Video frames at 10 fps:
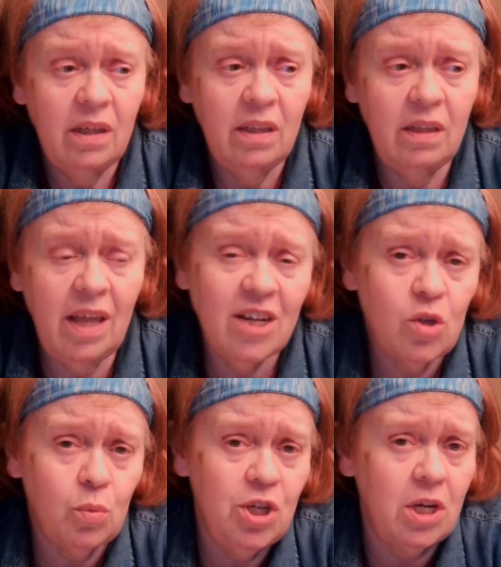
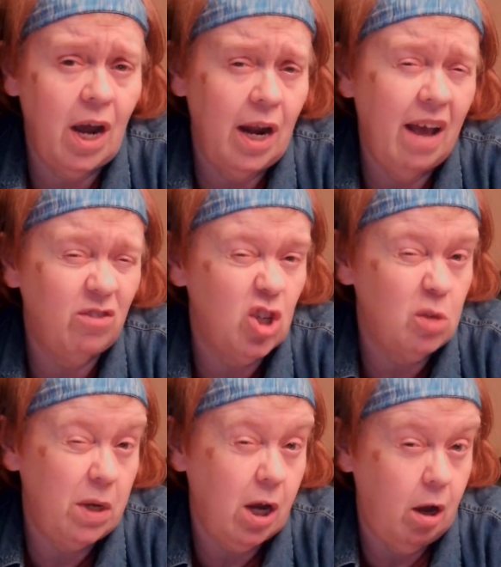that's when you kind of have to
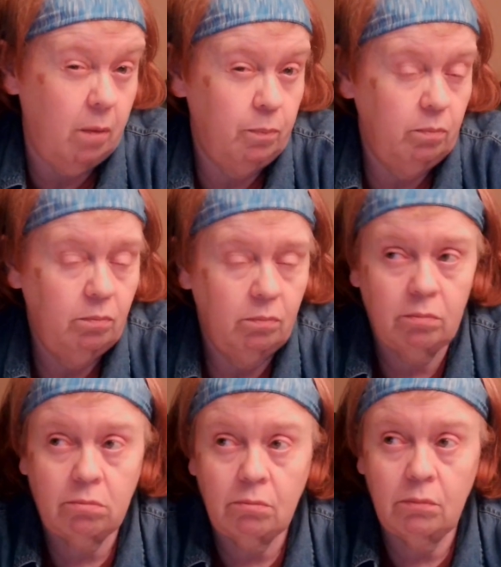speak up.
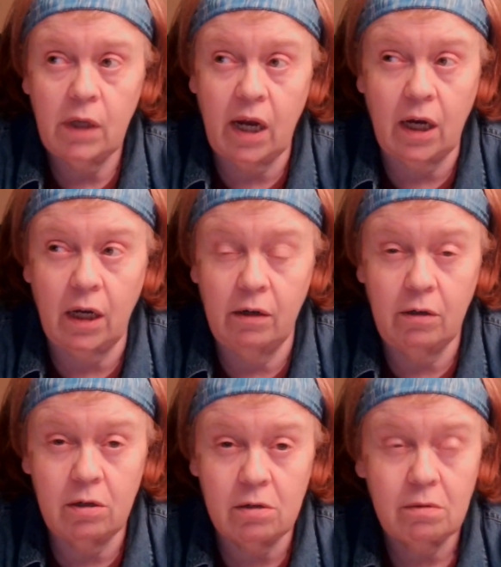
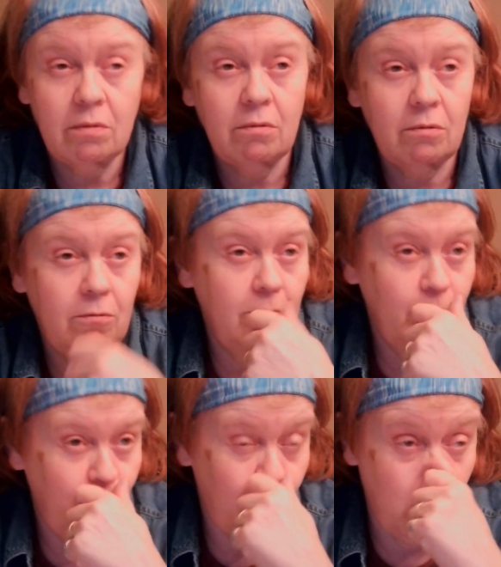And
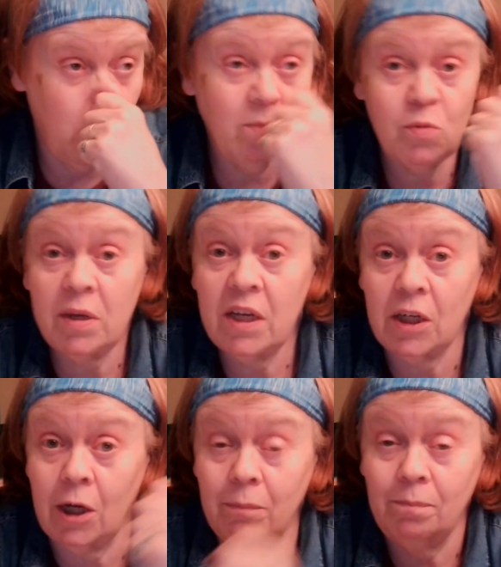so I'm
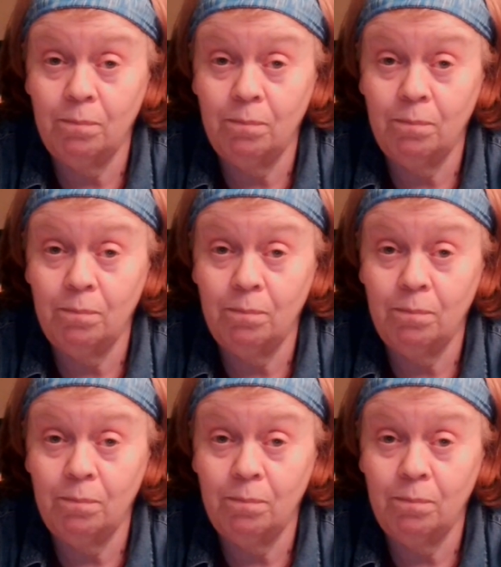speaking up